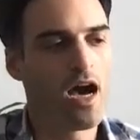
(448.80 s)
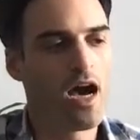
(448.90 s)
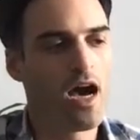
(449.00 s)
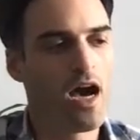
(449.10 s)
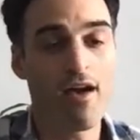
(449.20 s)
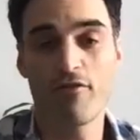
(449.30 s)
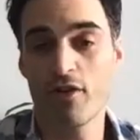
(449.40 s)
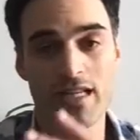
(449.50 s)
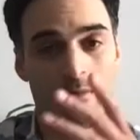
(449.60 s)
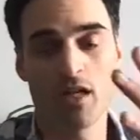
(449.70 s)
We have, for
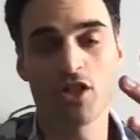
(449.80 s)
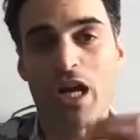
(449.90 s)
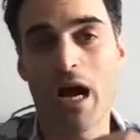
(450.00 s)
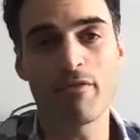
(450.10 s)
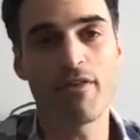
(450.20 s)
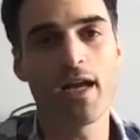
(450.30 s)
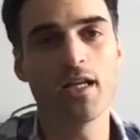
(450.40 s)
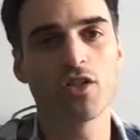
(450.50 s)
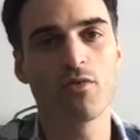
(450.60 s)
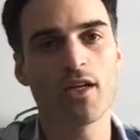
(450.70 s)
example, a Shopify
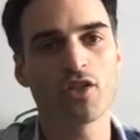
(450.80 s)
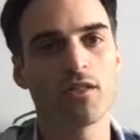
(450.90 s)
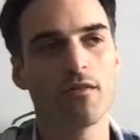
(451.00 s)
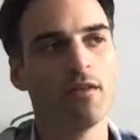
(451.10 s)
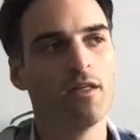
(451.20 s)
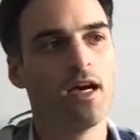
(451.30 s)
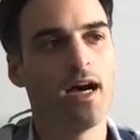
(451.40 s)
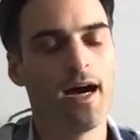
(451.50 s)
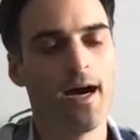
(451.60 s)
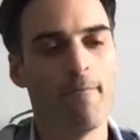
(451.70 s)
integration
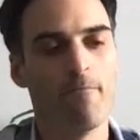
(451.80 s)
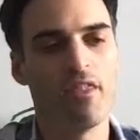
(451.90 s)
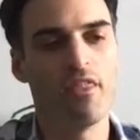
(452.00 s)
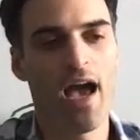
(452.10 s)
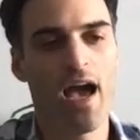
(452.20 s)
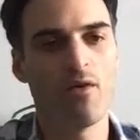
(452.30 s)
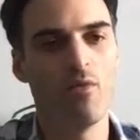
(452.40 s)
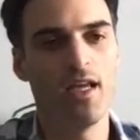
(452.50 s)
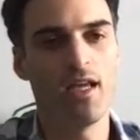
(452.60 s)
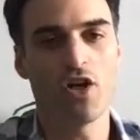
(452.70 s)
that
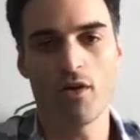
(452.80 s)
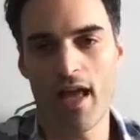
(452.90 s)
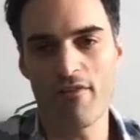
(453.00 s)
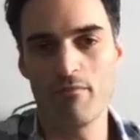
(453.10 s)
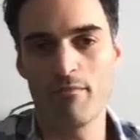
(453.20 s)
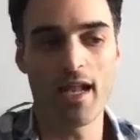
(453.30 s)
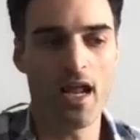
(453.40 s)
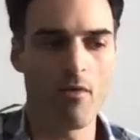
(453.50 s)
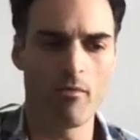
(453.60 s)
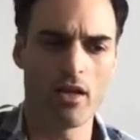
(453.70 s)
we currently have in beta
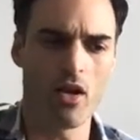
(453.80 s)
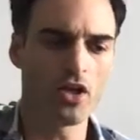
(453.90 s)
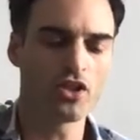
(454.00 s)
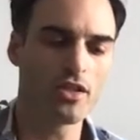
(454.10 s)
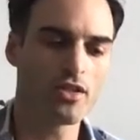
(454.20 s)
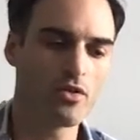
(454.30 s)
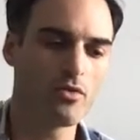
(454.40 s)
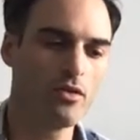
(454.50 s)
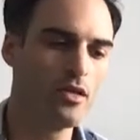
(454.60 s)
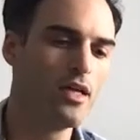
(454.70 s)
and will be launching
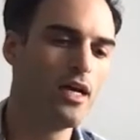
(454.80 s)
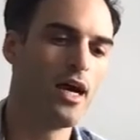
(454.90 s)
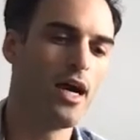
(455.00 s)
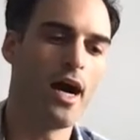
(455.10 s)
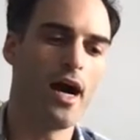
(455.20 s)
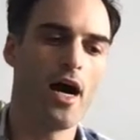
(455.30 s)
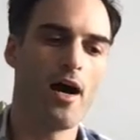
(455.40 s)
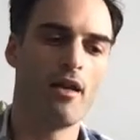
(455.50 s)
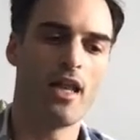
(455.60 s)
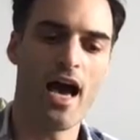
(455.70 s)
soon
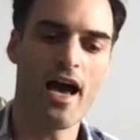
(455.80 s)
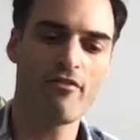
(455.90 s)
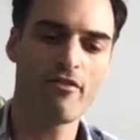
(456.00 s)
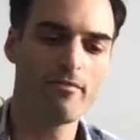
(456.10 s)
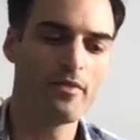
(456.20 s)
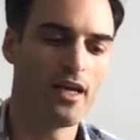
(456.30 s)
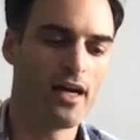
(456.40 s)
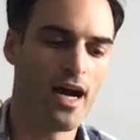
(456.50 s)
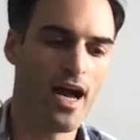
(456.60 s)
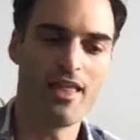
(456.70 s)
live.
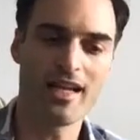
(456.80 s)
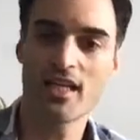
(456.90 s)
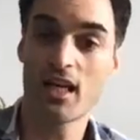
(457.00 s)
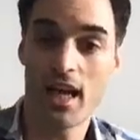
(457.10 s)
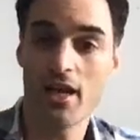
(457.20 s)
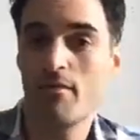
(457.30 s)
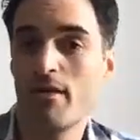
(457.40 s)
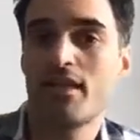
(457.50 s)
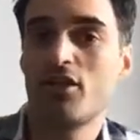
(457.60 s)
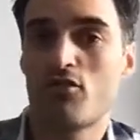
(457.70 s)
And that's going to allow you to
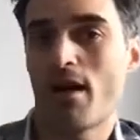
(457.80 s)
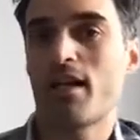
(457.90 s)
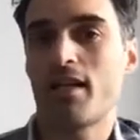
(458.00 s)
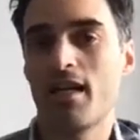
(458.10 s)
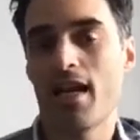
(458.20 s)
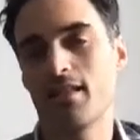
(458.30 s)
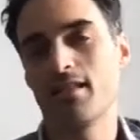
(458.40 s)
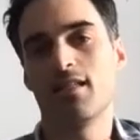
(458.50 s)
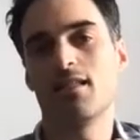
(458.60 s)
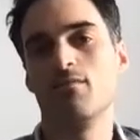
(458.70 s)
basically directly connect the
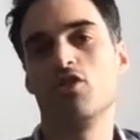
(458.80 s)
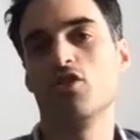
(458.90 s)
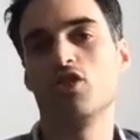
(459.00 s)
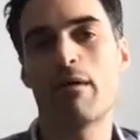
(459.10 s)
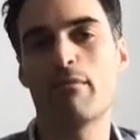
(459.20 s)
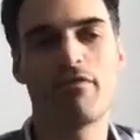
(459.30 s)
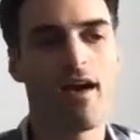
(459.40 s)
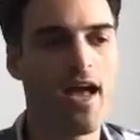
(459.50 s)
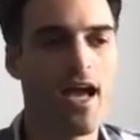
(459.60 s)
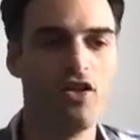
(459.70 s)
system to your
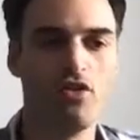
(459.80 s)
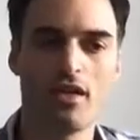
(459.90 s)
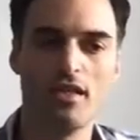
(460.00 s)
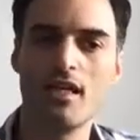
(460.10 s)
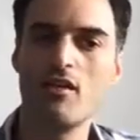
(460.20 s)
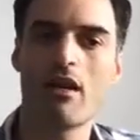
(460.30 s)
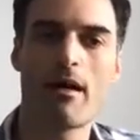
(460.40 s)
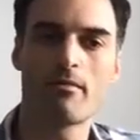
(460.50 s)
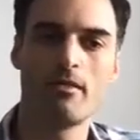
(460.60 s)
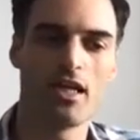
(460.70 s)
Shopify and do continual
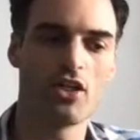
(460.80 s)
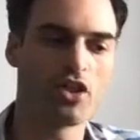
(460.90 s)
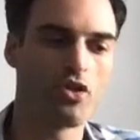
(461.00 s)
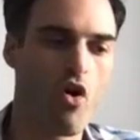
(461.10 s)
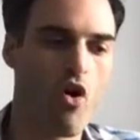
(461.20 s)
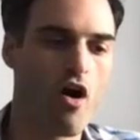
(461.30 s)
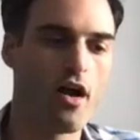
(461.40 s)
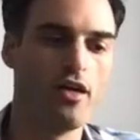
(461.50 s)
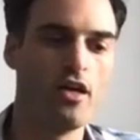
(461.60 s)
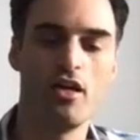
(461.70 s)
optimization
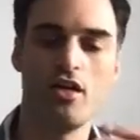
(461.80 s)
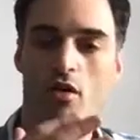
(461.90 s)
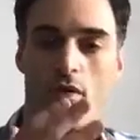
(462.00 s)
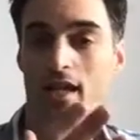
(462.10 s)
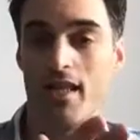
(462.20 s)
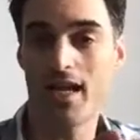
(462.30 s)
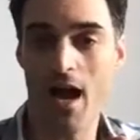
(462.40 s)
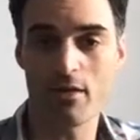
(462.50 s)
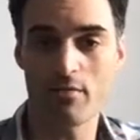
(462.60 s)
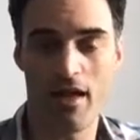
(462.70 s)
on, you know, an
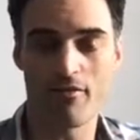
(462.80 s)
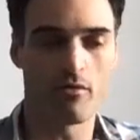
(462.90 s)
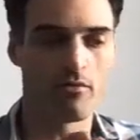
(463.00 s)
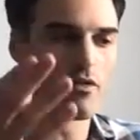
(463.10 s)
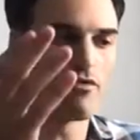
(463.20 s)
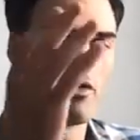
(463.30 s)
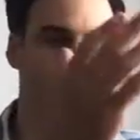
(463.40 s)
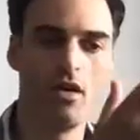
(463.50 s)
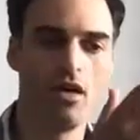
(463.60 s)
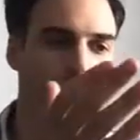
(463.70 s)
e-commerce platform. So if
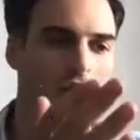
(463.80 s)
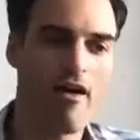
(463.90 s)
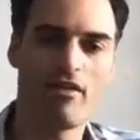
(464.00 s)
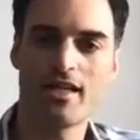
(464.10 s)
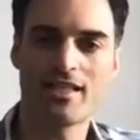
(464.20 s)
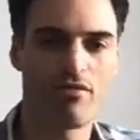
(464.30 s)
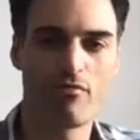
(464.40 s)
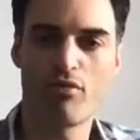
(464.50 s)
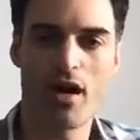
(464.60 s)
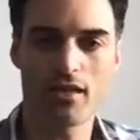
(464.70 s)
you have lots of different
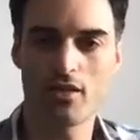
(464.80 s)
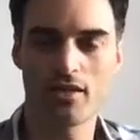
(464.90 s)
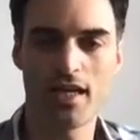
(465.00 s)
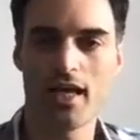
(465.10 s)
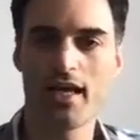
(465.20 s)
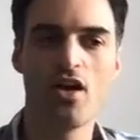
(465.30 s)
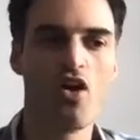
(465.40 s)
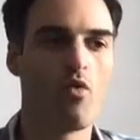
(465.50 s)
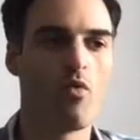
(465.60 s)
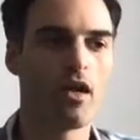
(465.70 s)
products you're selling,
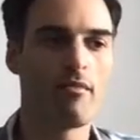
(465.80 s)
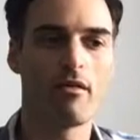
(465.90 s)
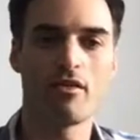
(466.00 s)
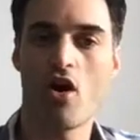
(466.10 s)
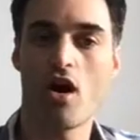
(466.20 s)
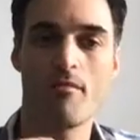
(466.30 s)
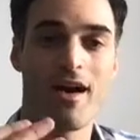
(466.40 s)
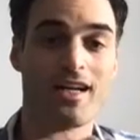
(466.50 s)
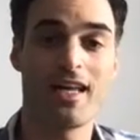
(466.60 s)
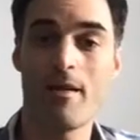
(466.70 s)
we're going to be able to
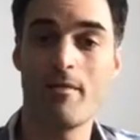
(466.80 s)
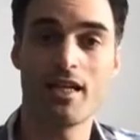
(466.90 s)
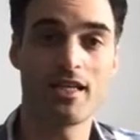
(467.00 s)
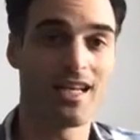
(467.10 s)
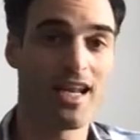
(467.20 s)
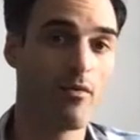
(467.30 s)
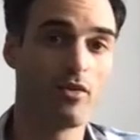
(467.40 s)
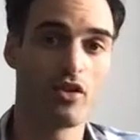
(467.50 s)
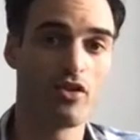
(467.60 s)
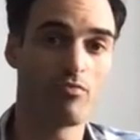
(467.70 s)
automatically A/B test
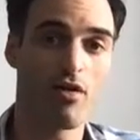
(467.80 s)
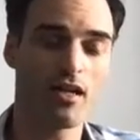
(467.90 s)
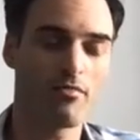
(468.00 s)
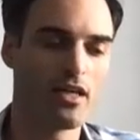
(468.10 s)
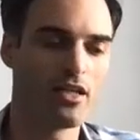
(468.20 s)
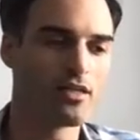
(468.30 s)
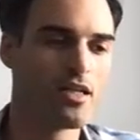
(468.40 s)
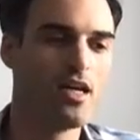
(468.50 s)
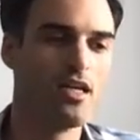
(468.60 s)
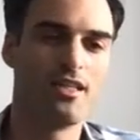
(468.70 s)
language on those product pages
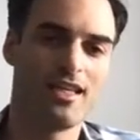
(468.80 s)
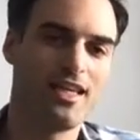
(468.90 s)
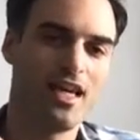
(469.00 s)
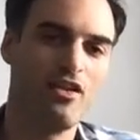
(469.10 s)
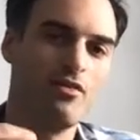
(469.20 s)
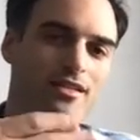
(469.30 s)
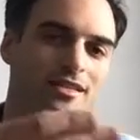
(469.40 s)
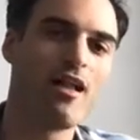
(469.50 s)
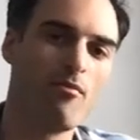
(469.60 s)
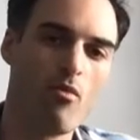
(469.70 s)
to get you to
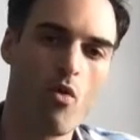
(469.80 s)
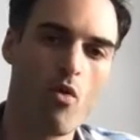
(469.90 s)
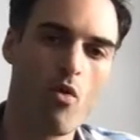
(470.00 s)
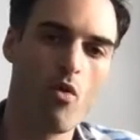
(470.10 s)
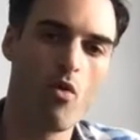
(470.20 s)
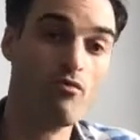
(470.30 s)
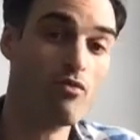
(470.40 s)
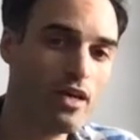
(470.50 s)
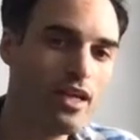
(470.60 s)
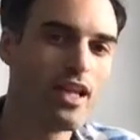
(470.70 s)
sell more and
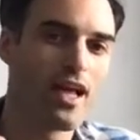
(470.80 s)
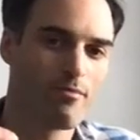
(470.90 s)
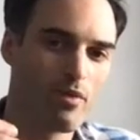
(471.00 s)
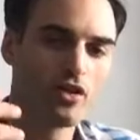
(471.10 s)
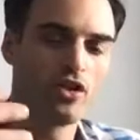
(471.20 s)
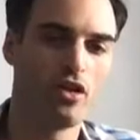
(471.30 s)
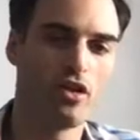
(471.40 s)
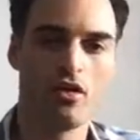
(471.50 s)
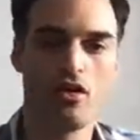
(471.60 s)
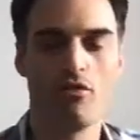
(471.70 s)
really like push
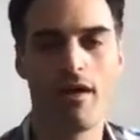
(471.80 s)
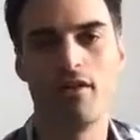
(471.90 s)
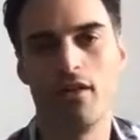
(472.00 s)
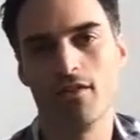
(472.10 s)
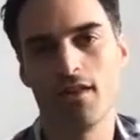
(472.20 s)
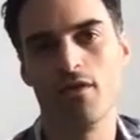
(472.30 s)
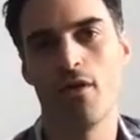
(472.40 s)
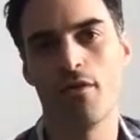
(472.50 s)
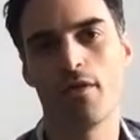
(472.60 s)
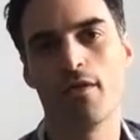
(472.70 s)
your revenues and growth.